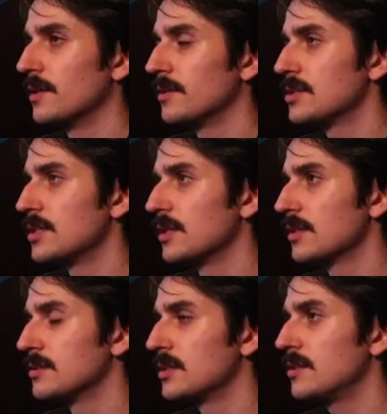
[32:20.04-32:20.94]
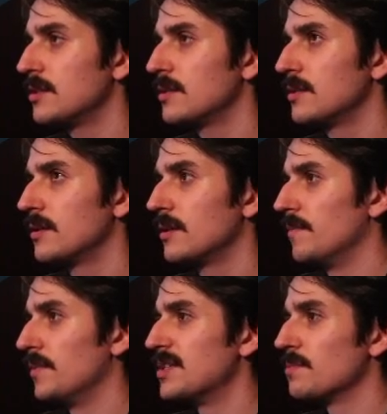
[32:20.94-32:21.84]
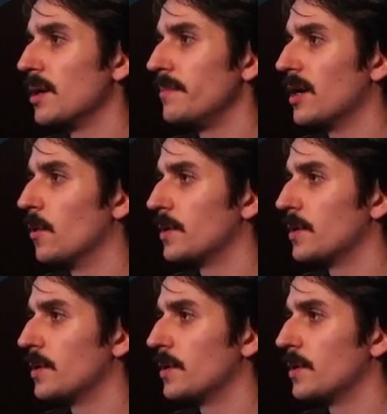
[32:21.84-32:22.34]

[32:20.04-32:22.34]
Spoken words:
hit continue. This might be old now.